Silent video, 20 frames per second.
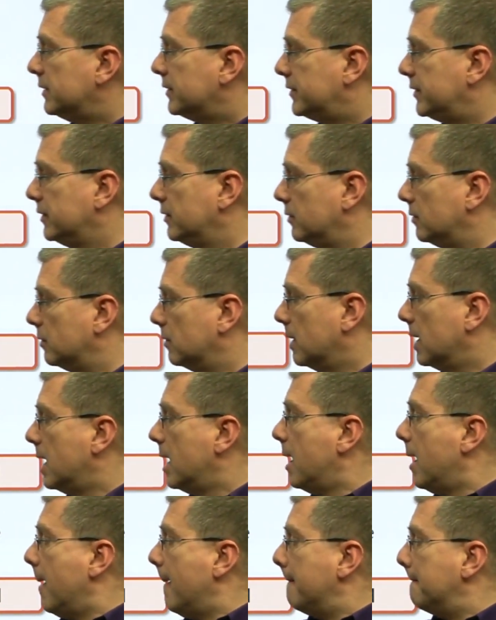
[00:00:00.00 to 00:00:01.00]
2,
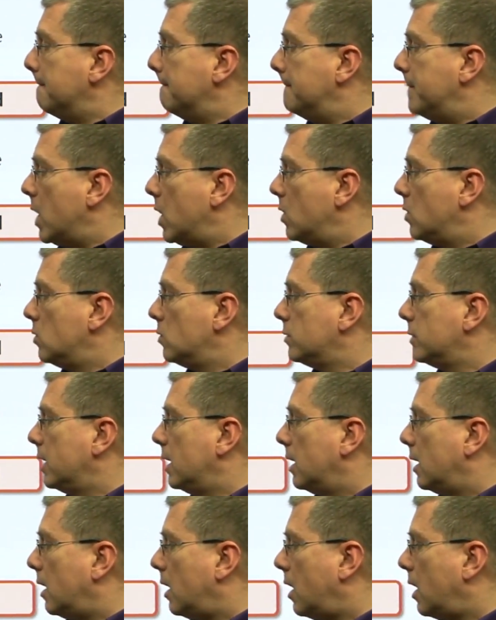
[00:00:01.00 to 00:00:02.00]
bone,
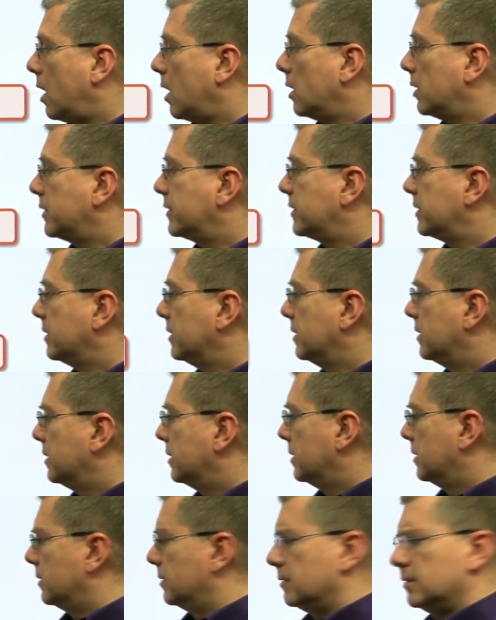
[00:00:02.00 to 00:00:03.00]
heart,
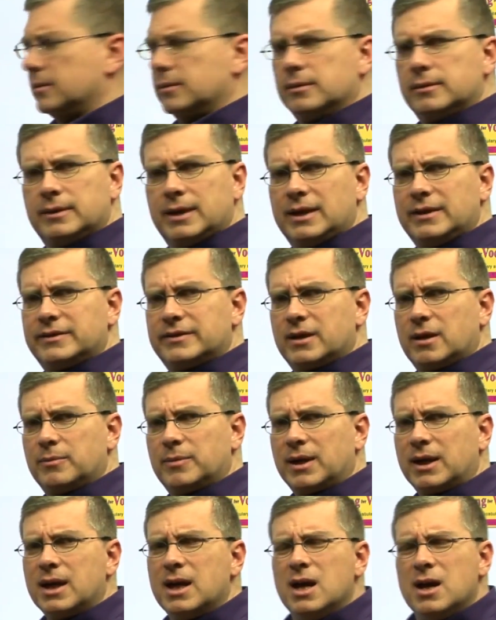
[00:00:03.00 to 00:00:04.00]
then
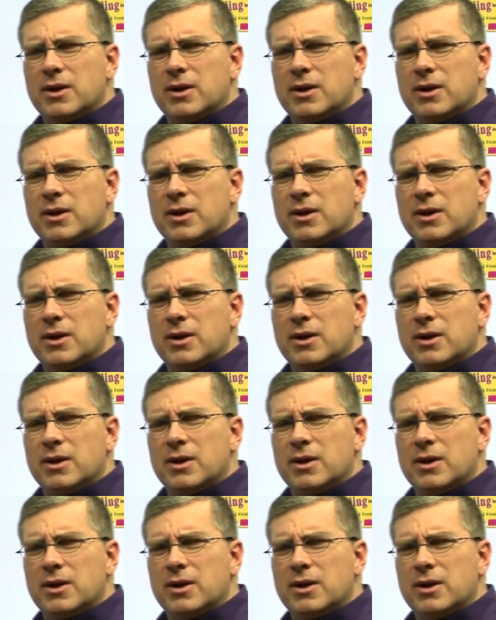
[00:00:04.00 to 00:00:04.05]
something.